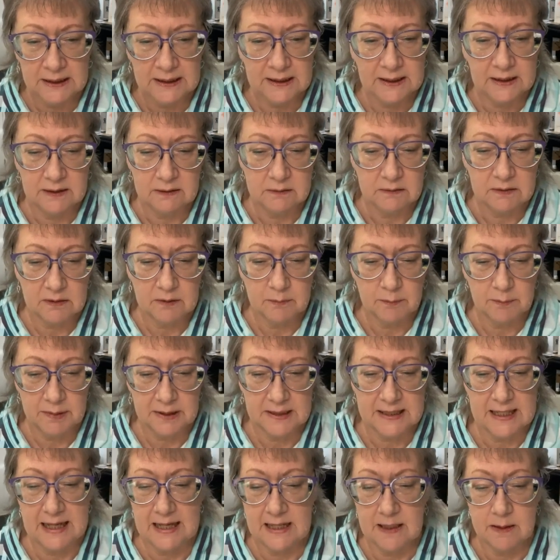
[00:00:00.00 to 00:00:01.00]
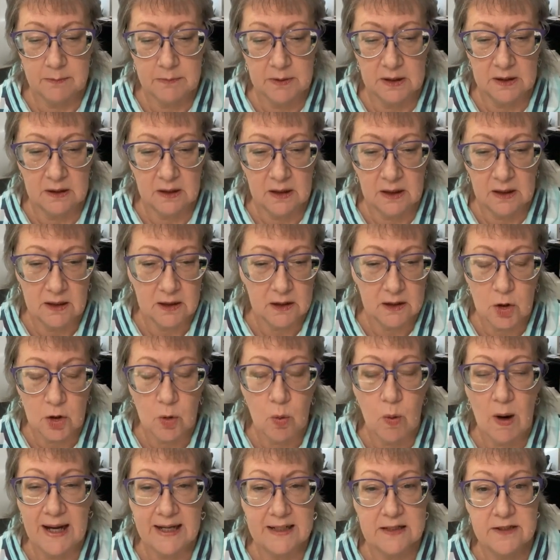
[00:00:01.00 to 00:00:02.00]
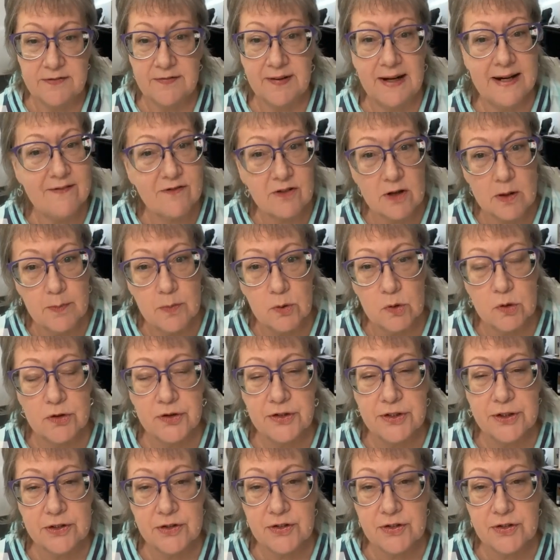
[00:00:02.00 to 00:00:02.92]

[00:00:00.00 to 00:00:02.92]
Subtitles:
It became quite favorable